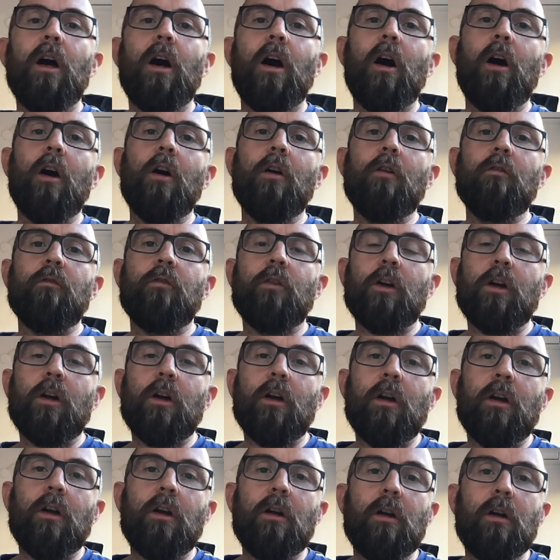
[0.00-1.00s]

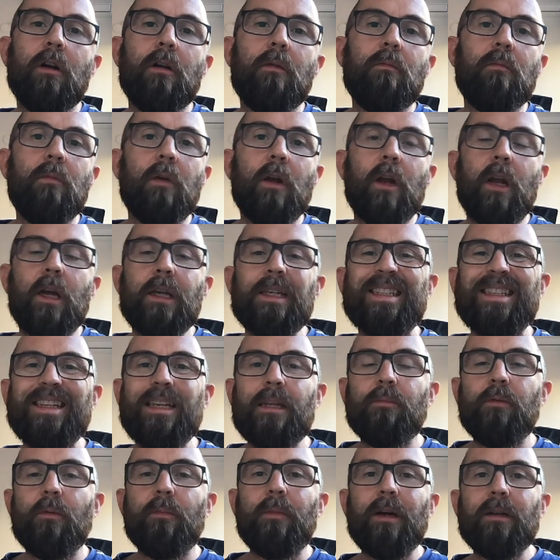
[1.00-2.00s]
over, well, I
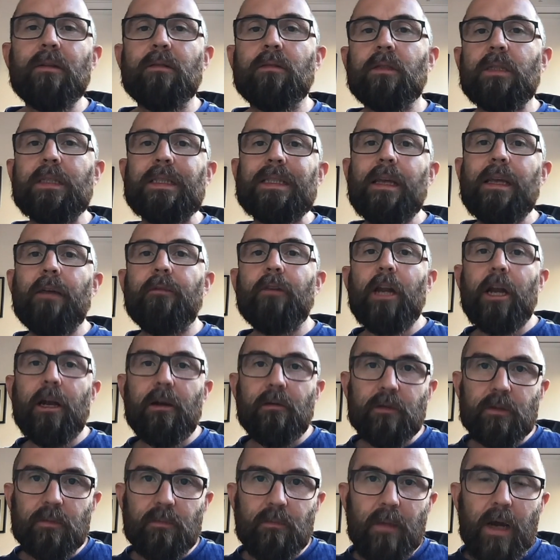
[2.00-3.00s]
sleep about 7
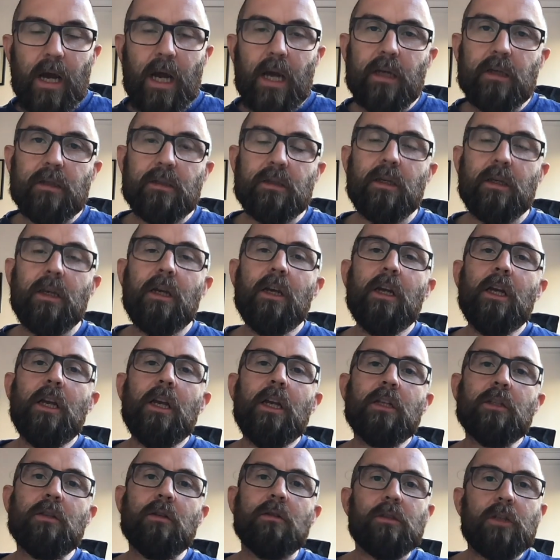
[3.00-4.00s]
hours max.
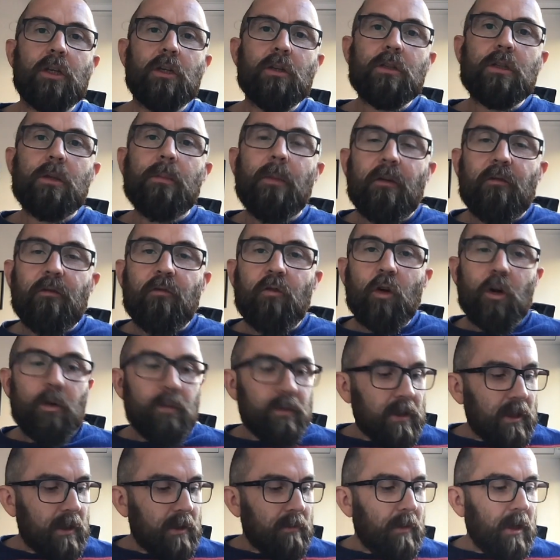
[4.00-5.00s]
So it uses about
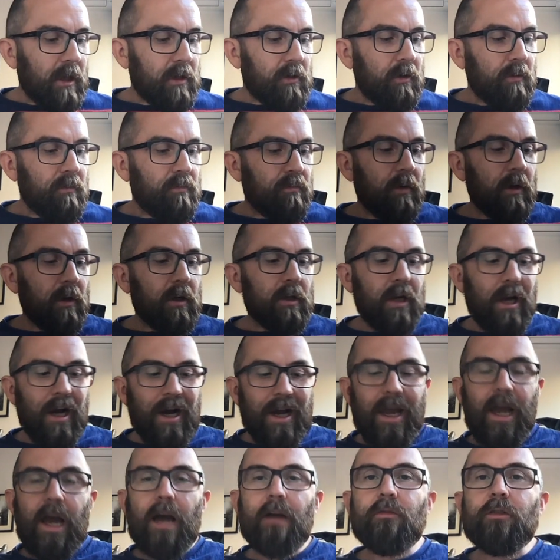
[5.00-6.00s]
40% battery, but I
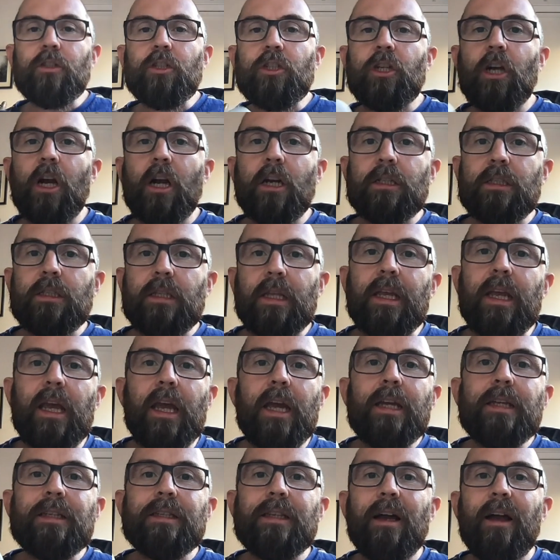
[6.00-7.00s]
haven't charged the
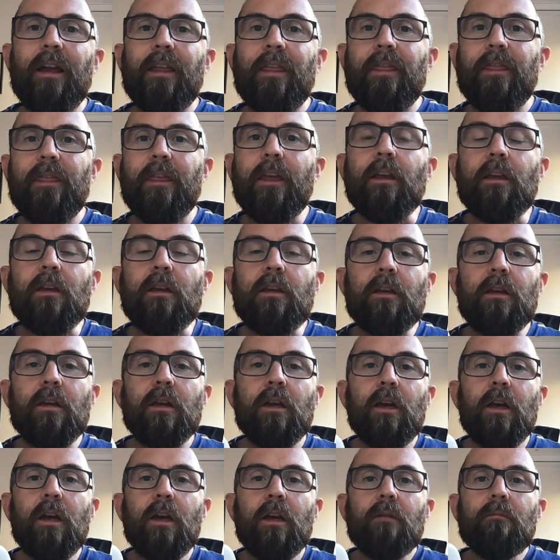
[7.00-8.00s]
case, I think,
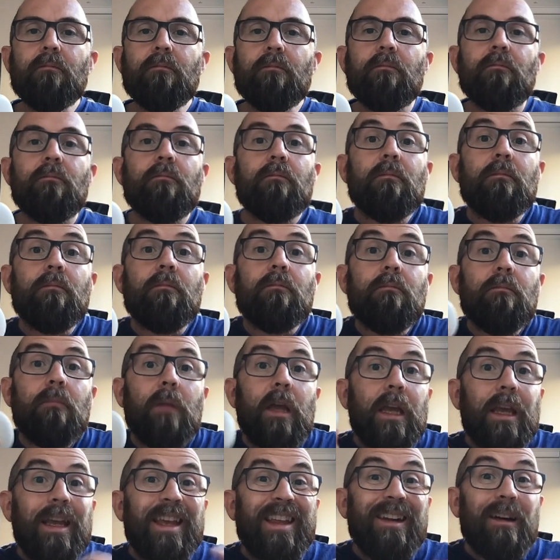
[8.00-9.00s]

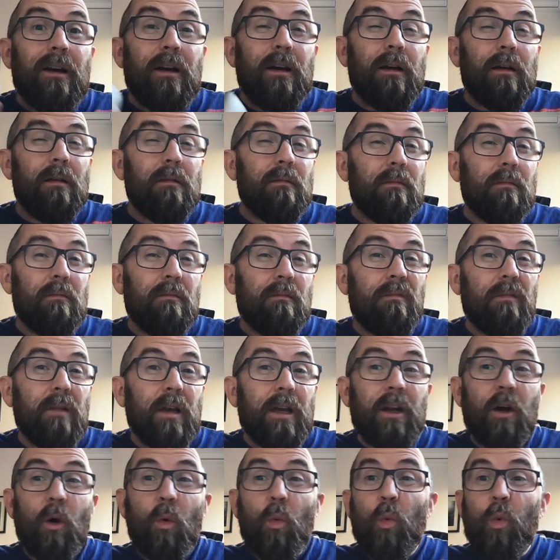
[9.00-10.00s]
in a
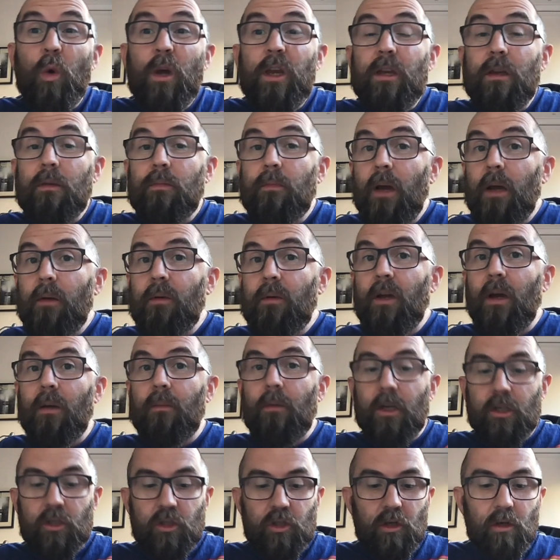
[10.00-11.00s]
week maybe, I'm
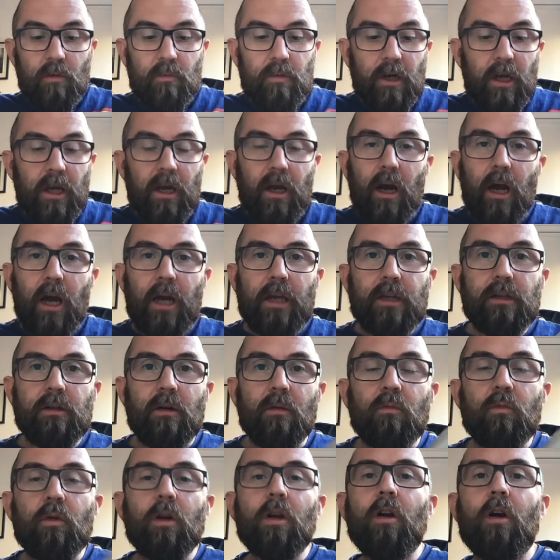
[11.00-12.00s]
not sure, but I
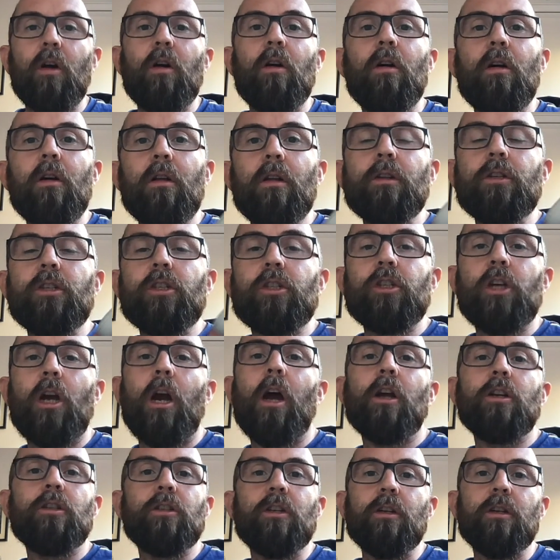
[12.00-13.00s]
don't recall
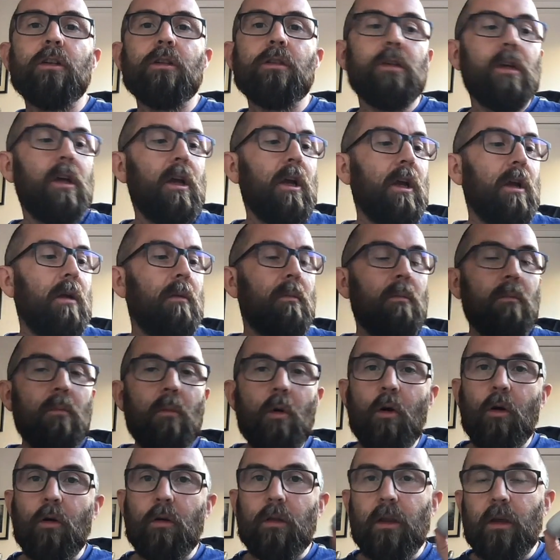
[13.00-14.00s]
charging it
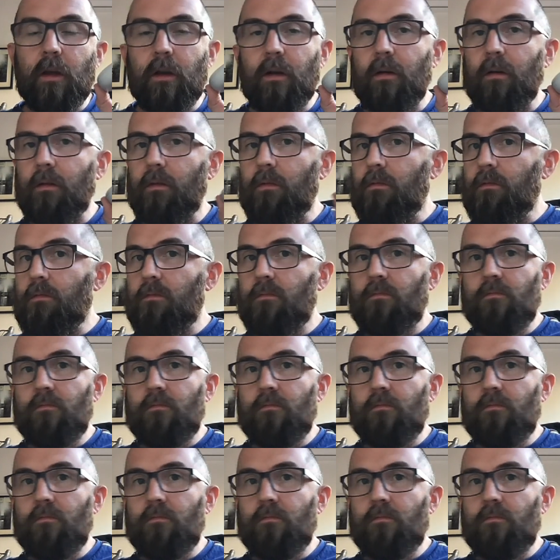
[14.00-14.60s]
more than